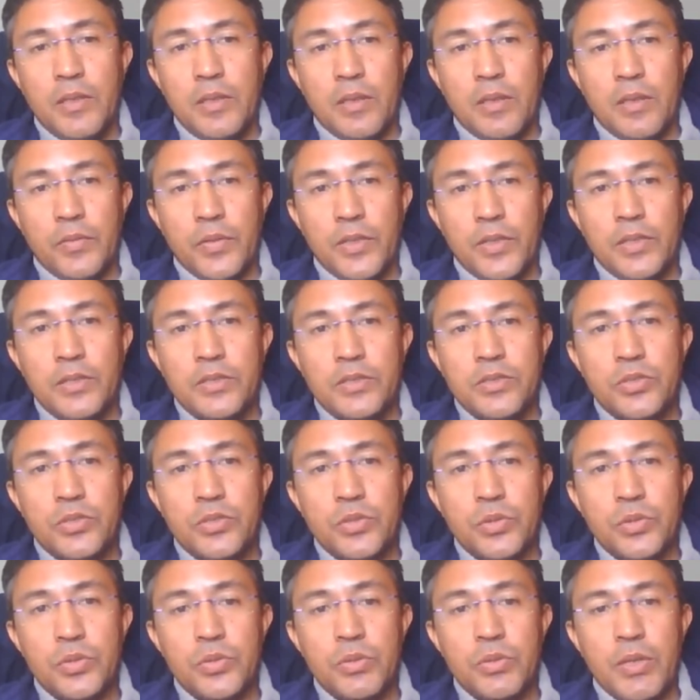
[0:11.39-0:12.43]
of his
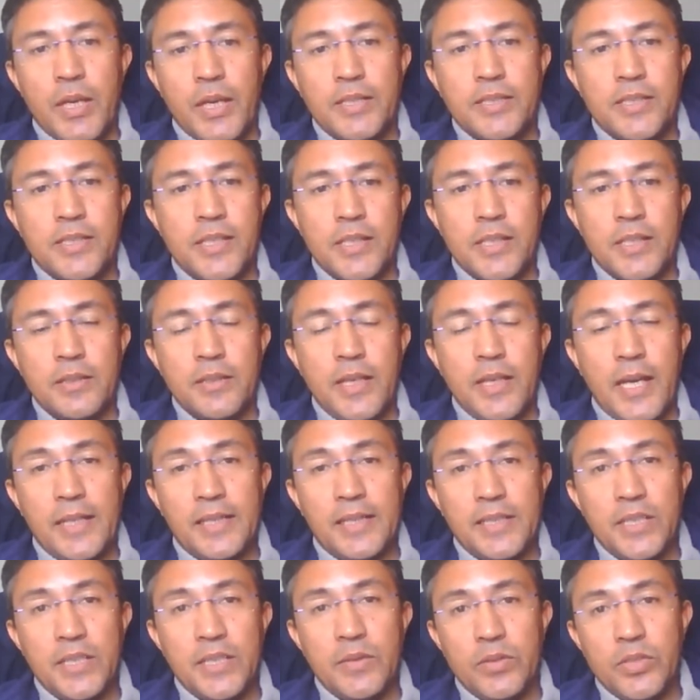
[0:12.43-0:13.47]
to excel at a
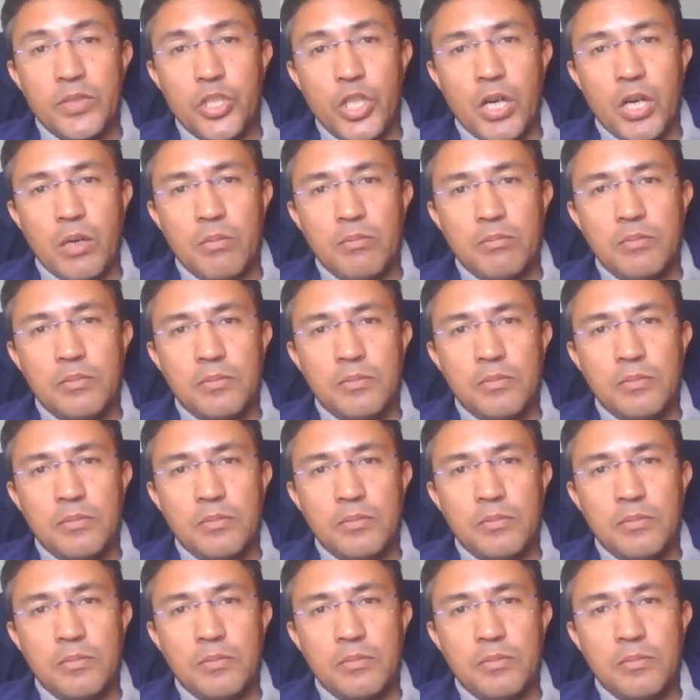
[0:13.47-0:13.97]
given job.